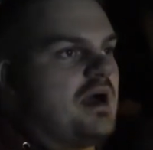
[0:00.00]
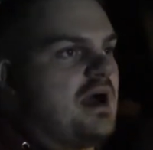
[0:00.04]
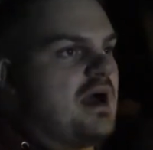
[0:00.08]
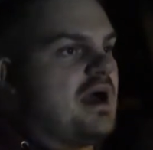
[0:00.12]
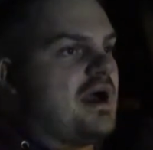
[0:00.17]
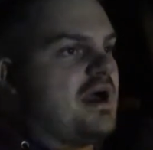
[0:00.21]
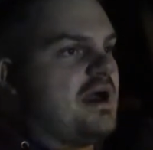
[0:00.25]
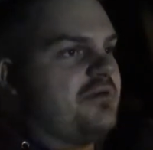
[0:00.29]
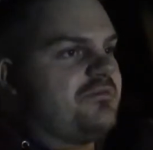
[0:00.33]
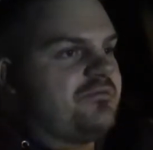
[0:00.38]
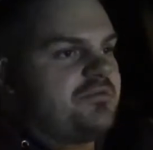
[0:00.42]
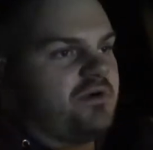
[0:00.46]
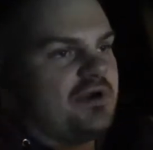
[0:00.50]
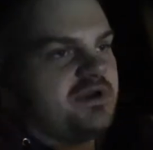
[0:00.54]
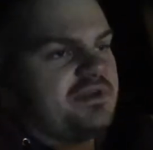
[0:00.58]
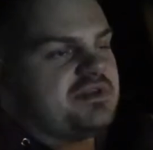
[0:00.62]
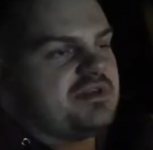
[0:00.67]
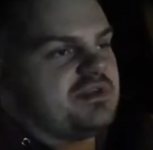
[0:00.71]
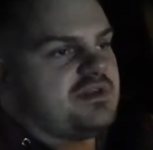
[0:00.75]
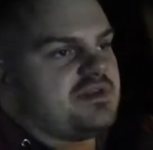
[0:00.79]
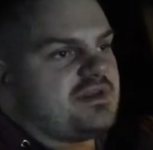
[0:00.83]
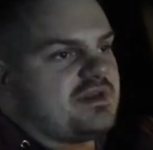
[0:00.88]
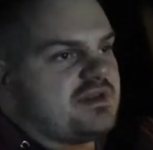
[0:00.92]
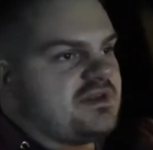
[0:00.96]
I, for
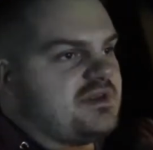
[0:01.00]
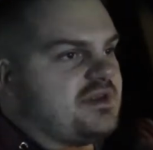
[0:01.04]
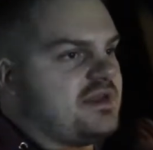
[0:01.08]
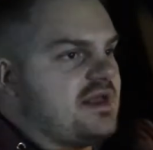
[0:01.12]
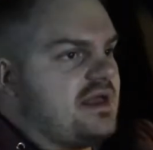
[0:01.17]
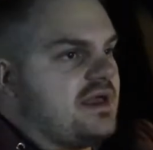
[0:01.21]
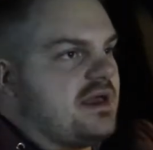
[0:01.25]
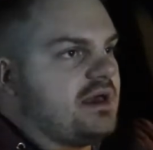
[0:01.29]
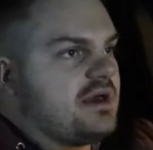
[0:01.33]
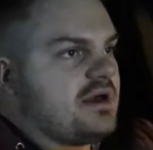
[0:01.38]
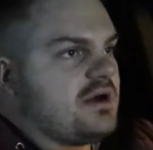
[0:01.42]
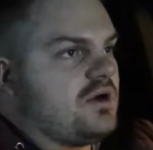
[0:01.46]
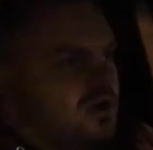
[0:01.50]
instance, today I